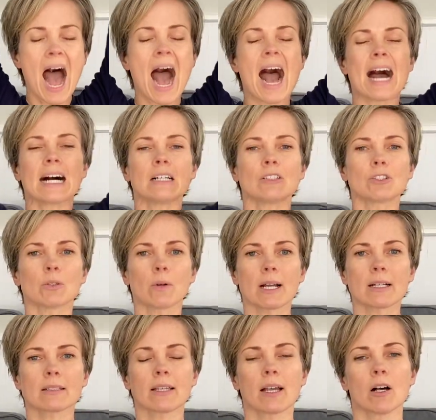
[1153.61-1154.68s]
As you
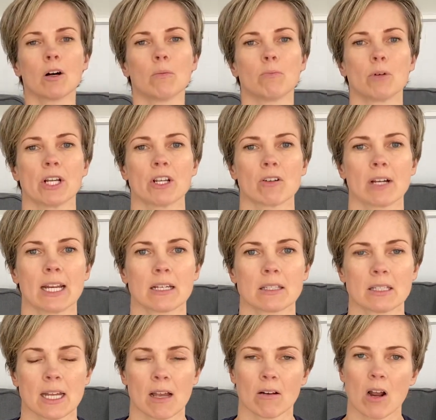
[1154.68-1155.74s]
exhale, bring your hands
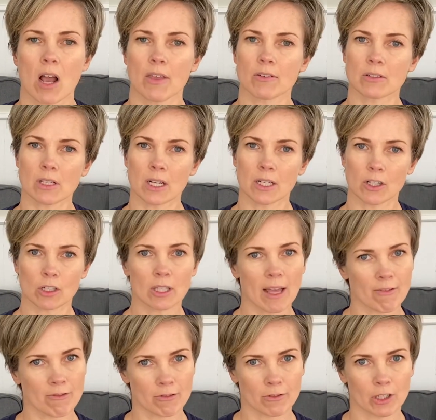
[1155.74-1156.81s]
down either side of your
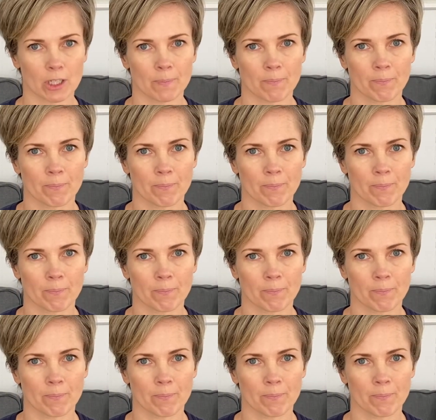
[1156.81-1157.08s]
left foot.